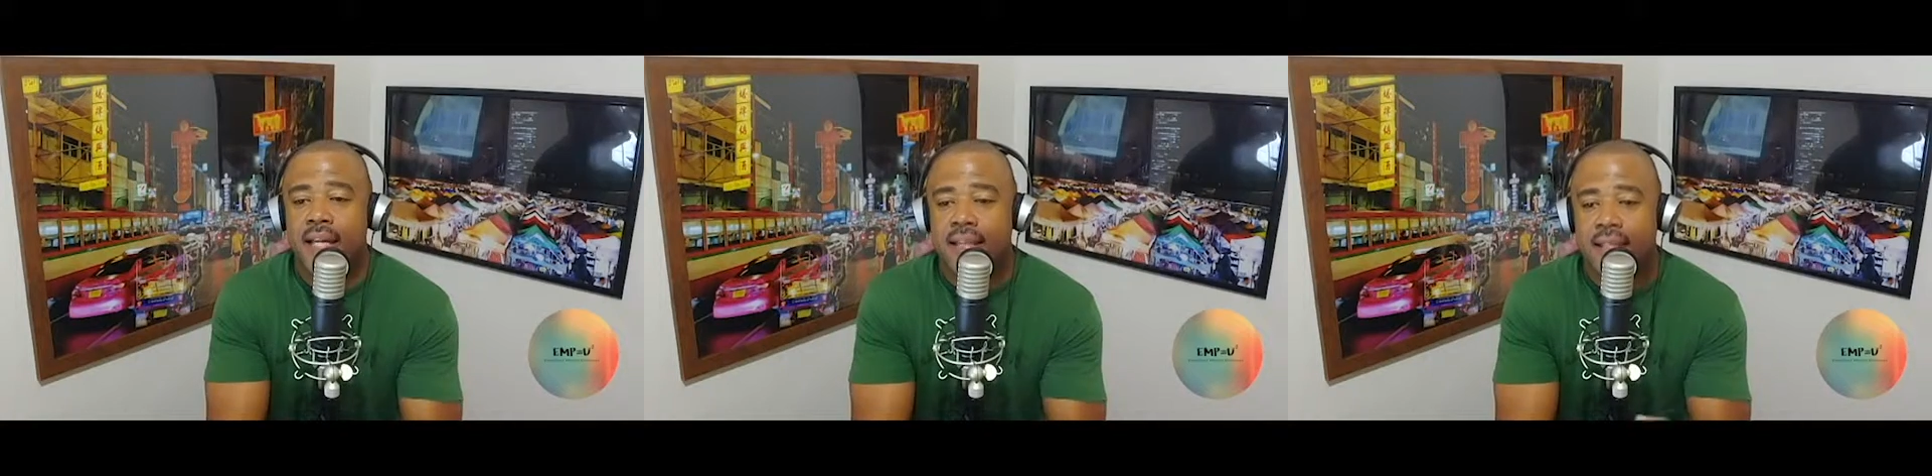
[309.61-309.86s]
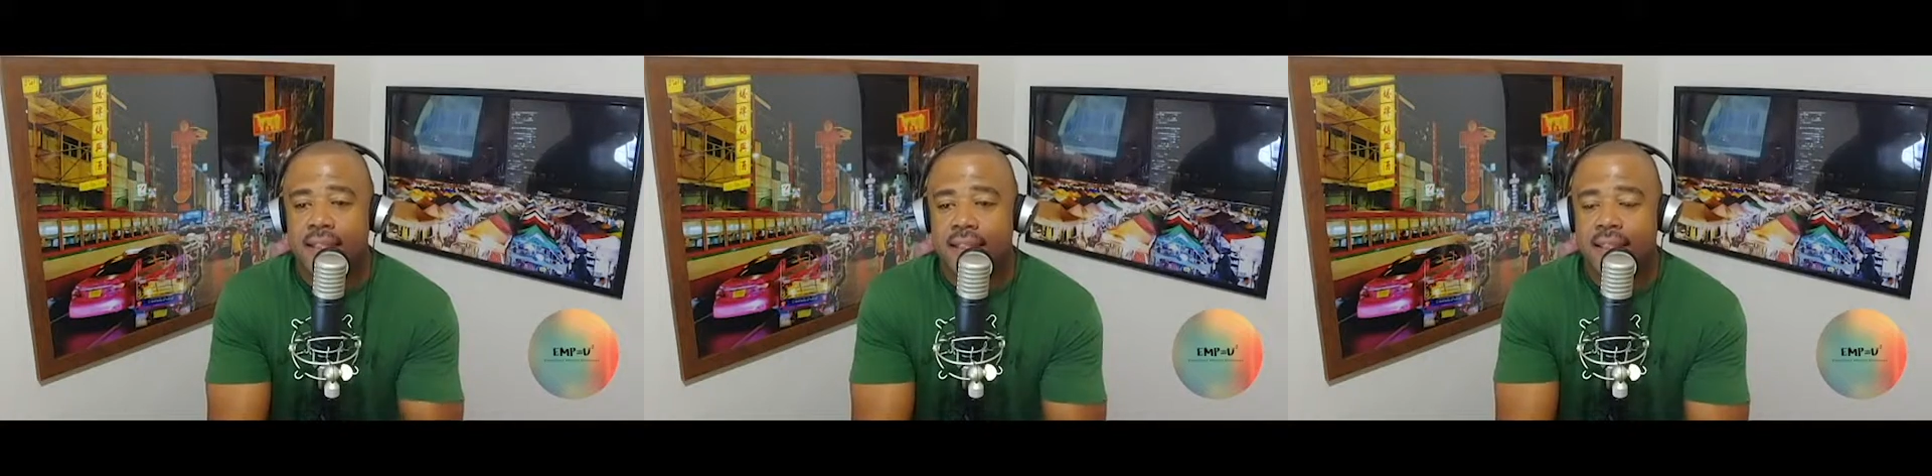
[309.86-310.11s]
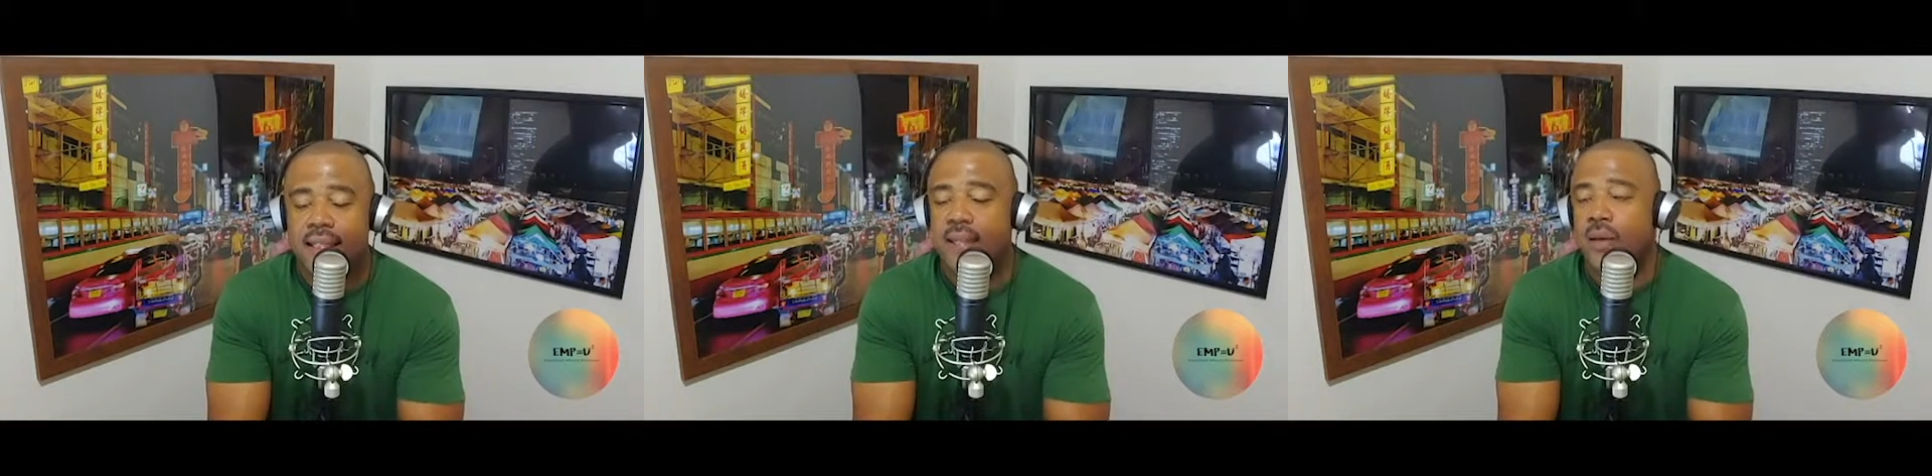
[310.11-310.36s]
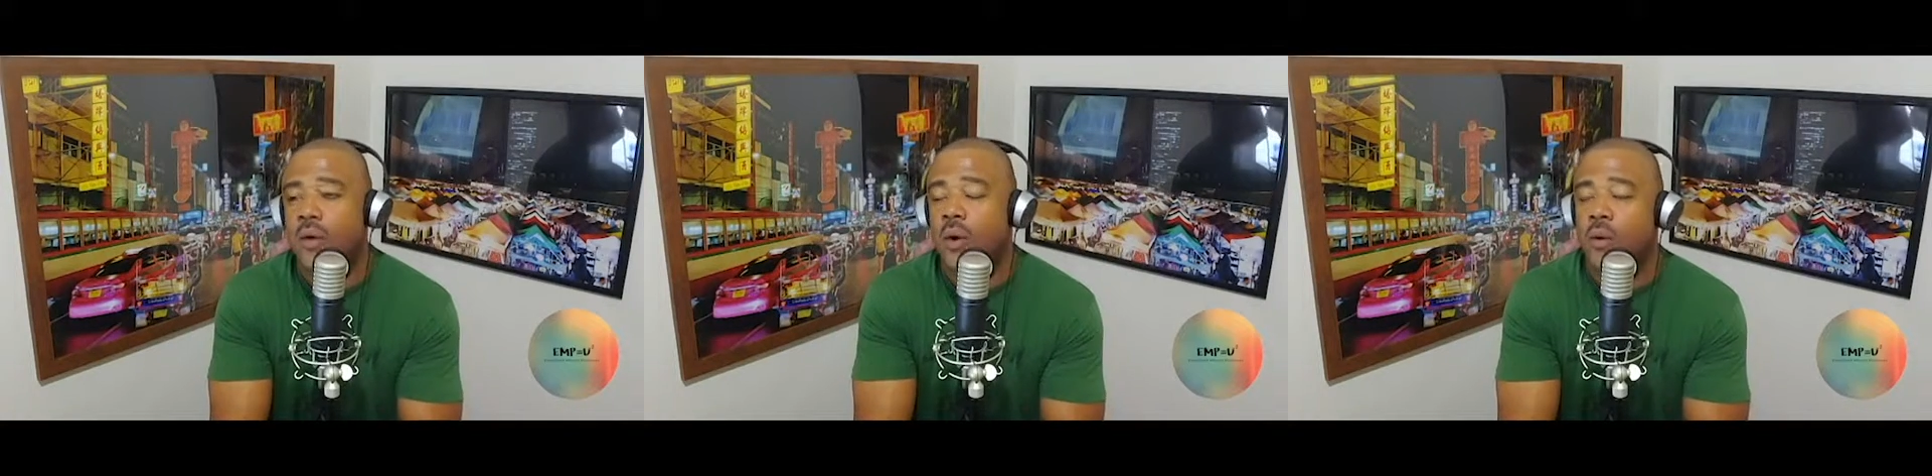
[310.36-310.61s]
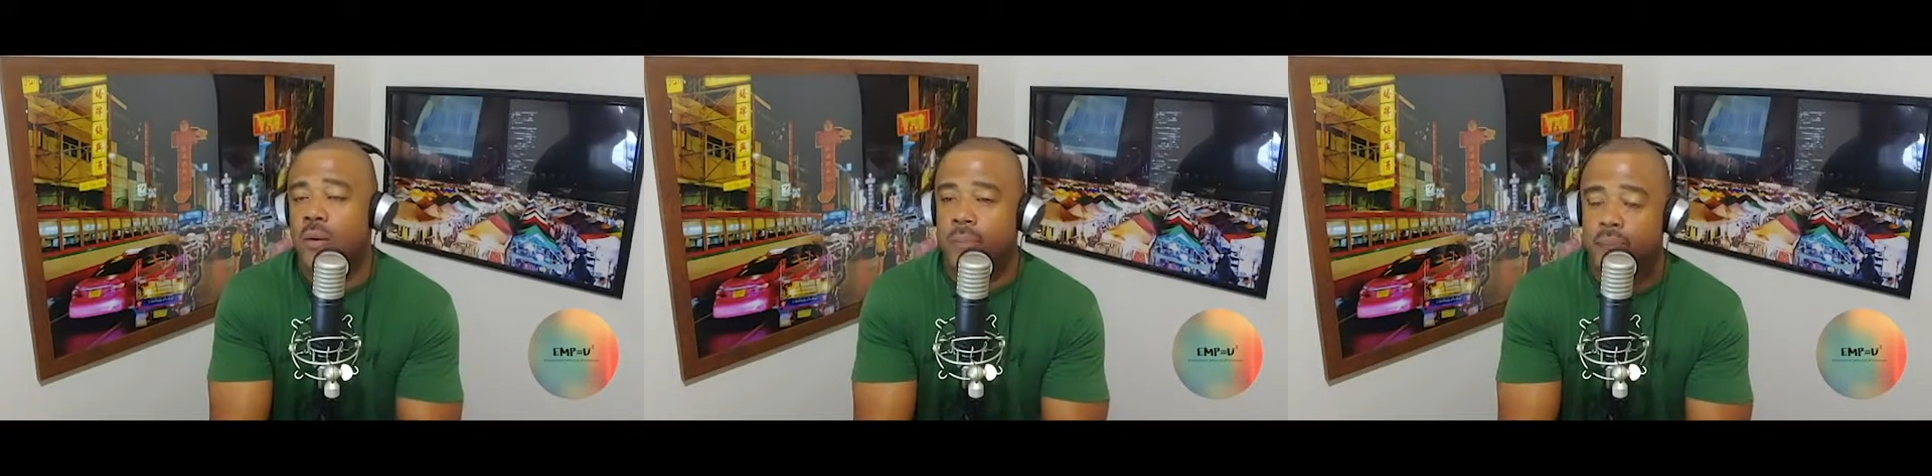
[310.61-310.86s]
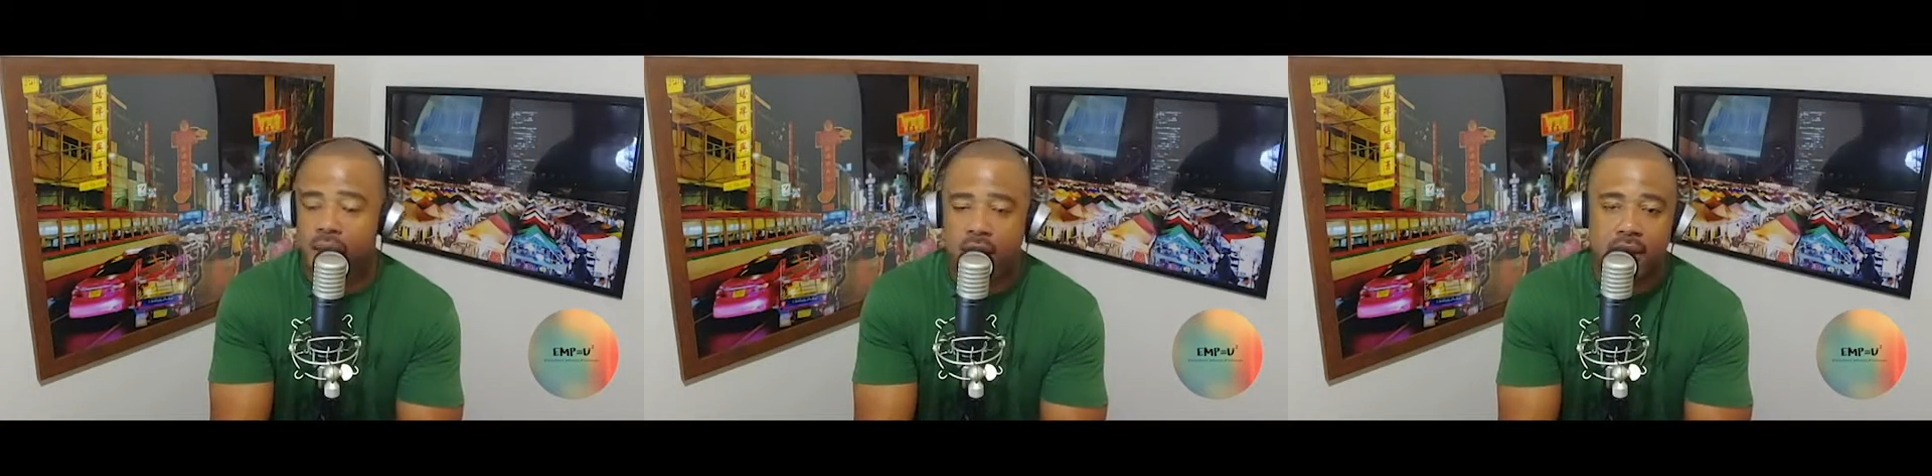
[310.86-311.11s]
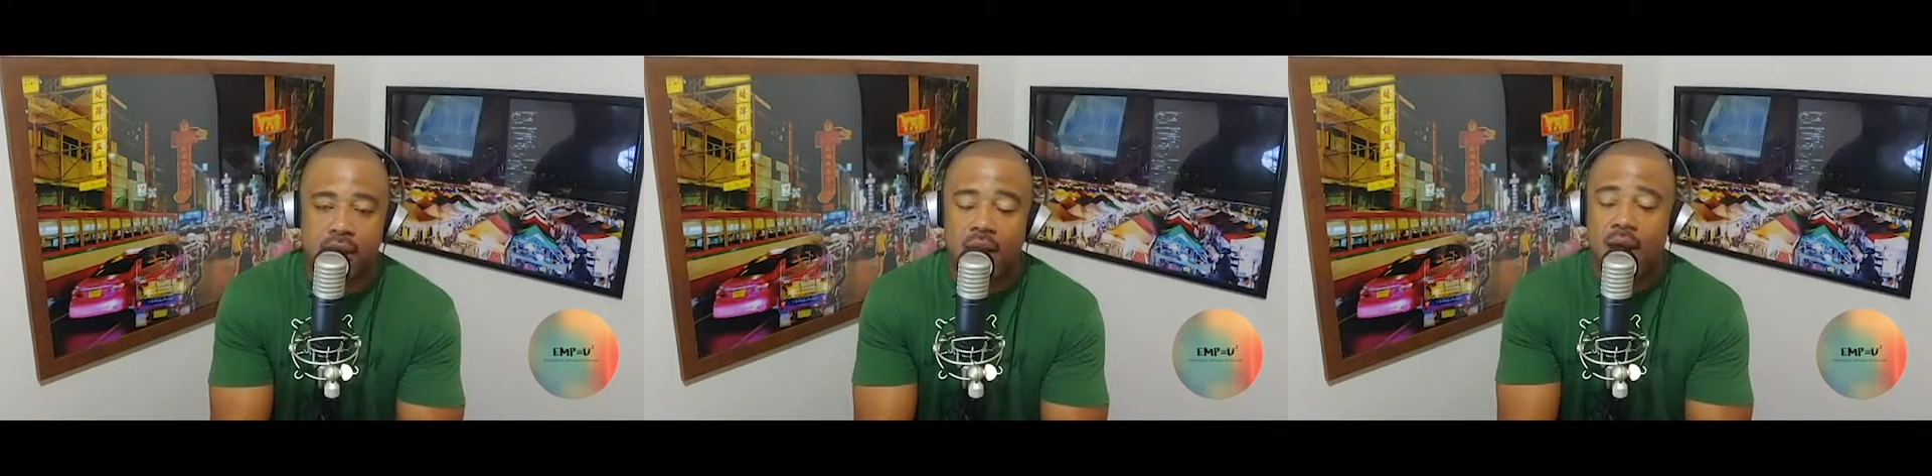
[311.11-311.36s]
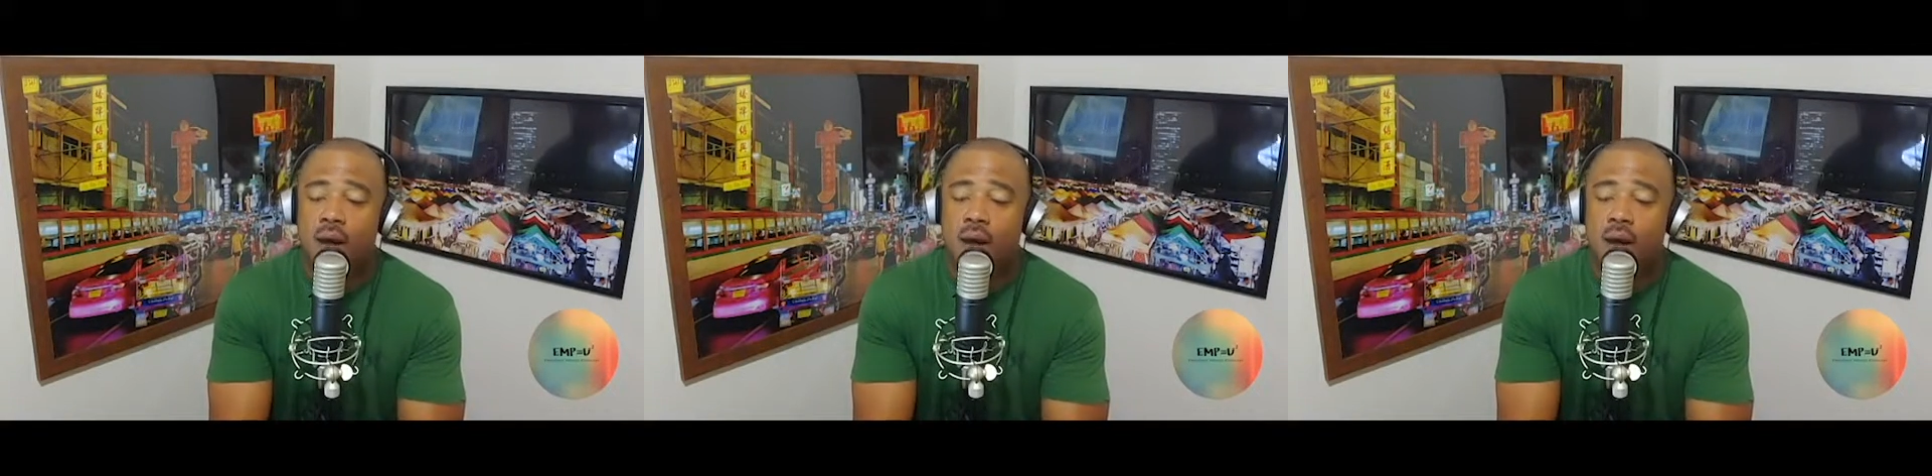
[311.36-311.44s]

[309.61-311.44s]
and you still go to prison.